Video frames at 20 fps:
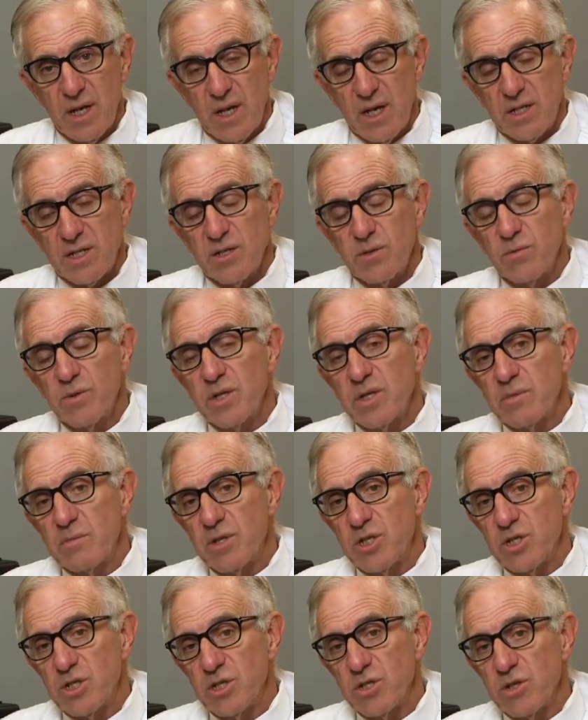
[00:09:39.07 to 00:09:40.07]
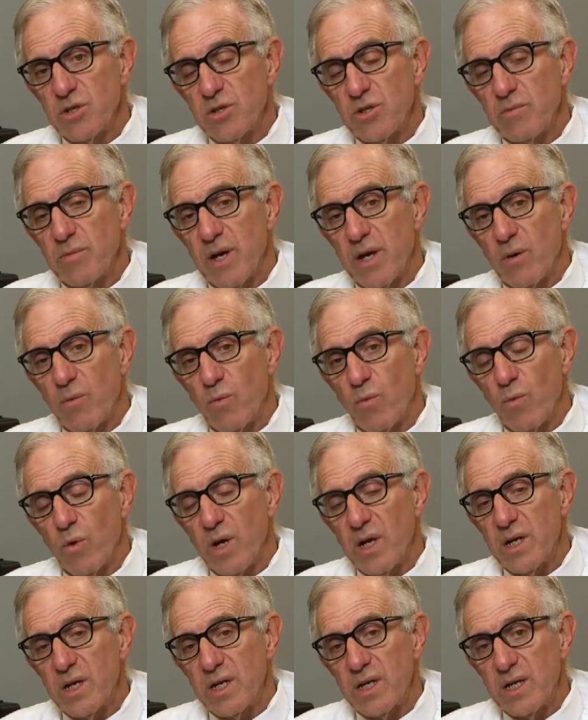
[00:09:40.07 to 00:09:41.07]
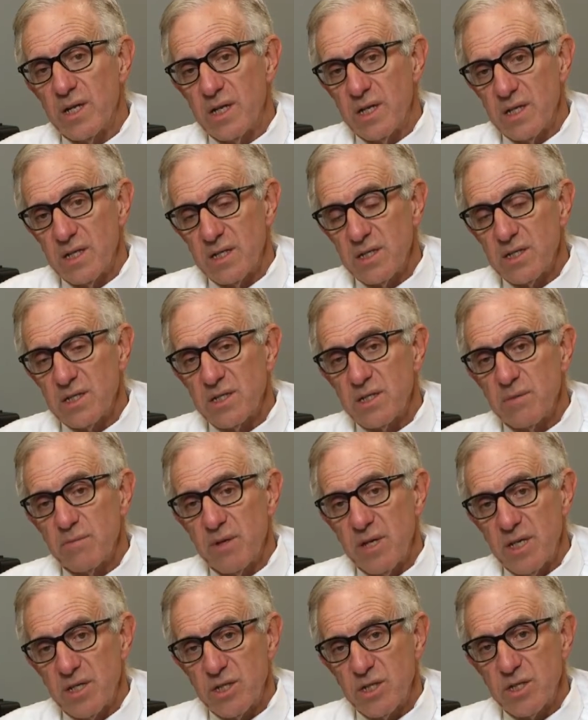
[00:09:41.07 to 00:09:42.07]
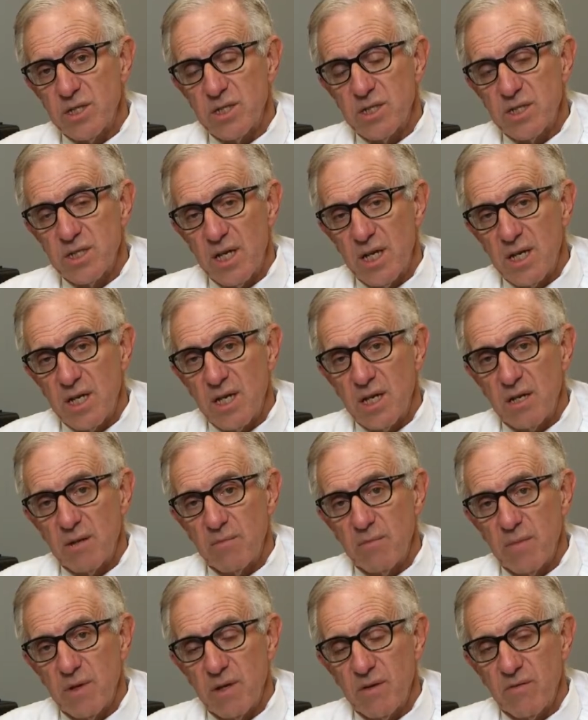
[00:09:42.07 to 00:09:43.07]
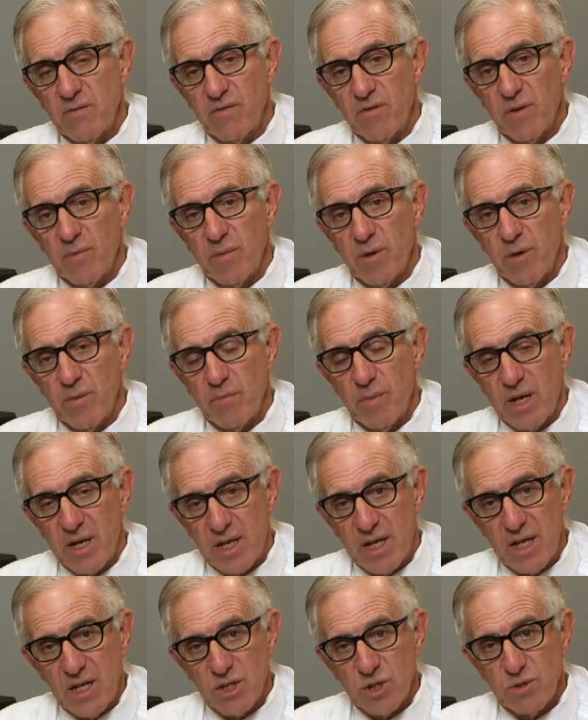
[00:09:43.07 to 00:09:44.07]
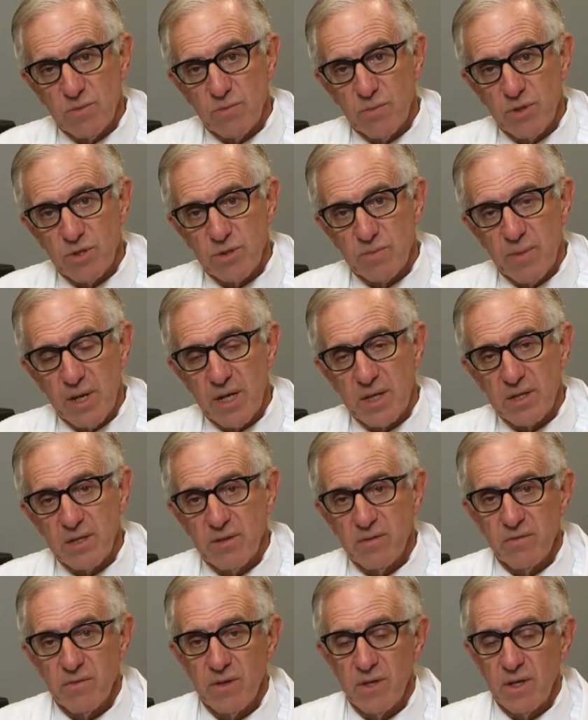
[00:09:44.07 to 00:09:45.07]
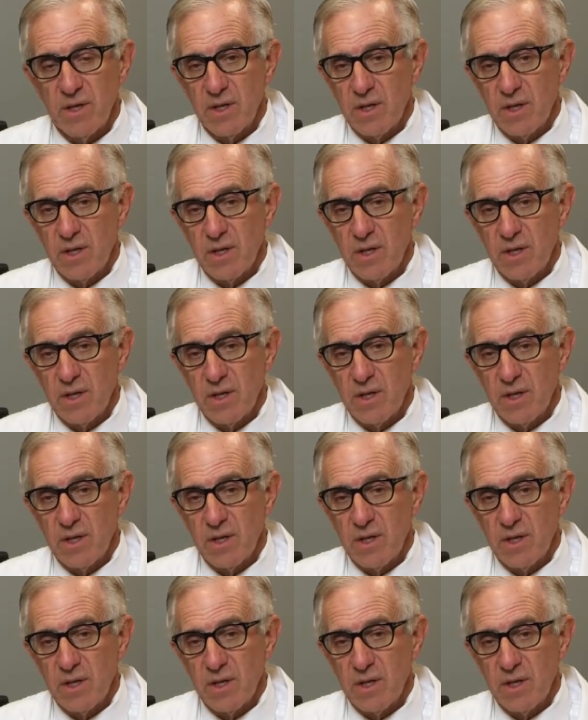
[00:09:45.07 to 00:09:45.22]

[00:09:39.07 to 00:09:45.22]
and to really be sure about what it is the patient is taking from a medication perspective.